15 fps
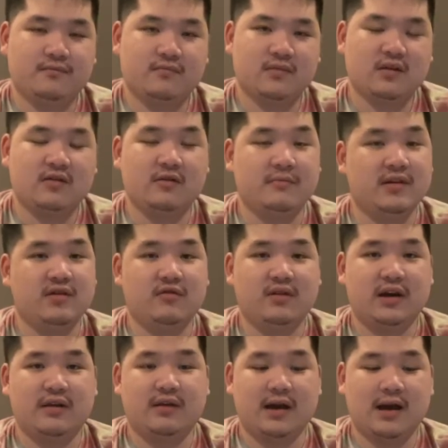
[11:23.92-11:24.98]
To make you
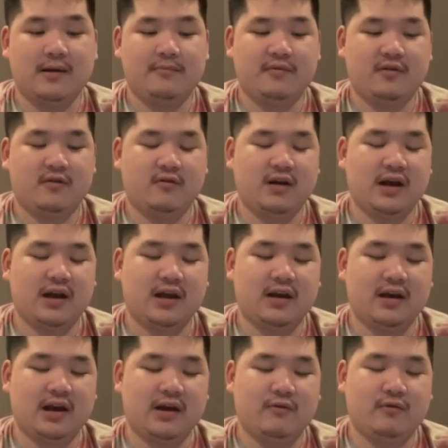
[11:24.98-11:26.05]
guys happier, I
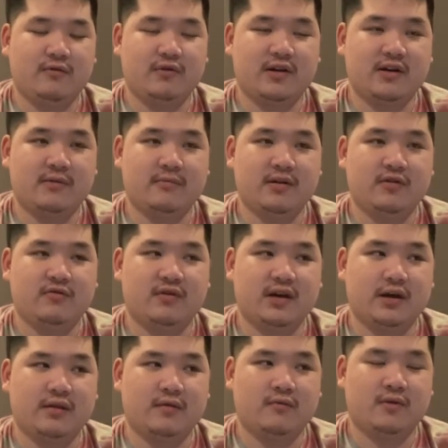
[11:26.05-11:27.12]
would recommend you
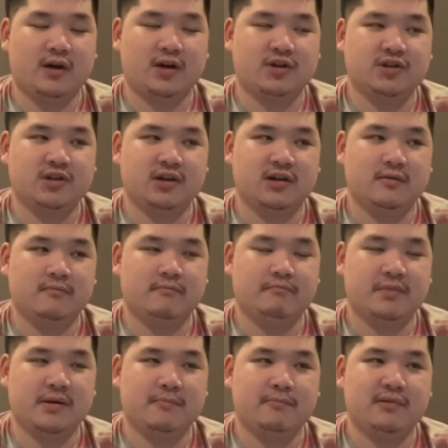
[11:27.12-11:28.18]
guys to watch
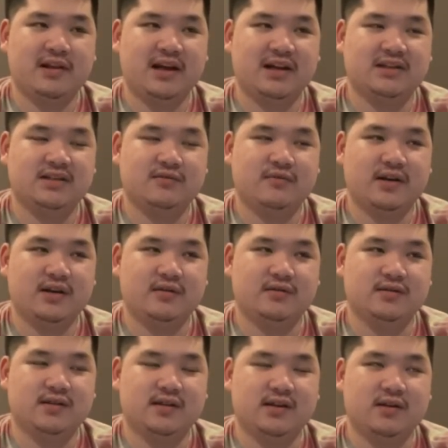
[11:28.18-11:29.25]
Ben Platt's Radio
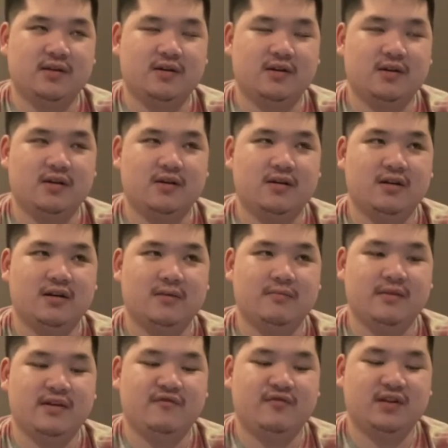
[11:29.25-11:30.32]
City Hall
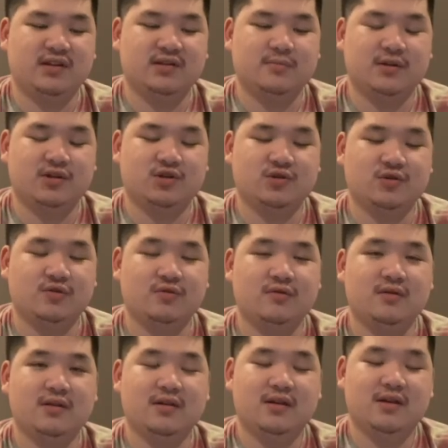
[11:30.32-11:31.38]
Netflix special.
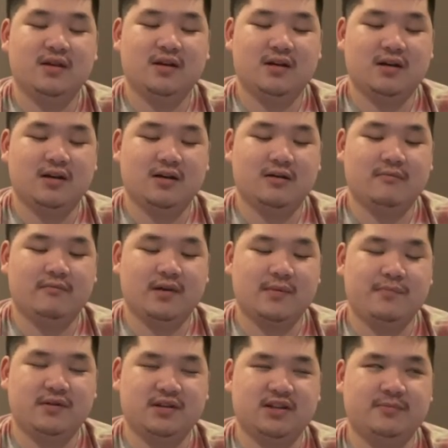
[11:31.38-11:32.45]
I
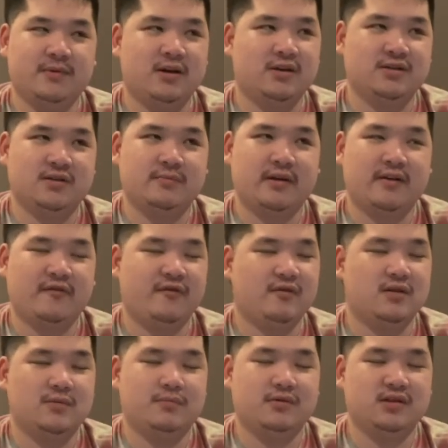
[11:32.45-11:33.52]
put a smile
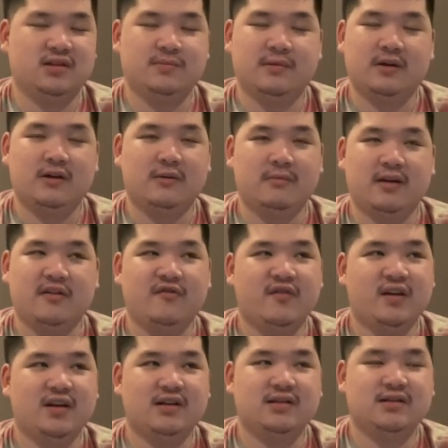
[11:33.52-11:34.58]
on my
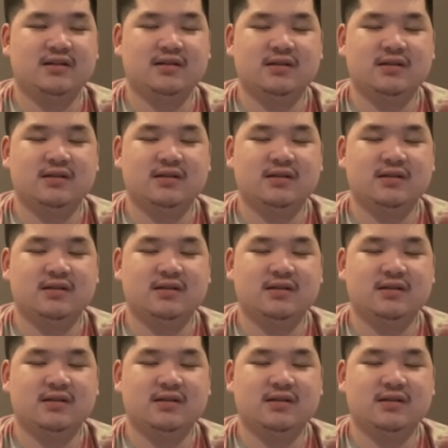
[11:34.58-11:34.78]
face.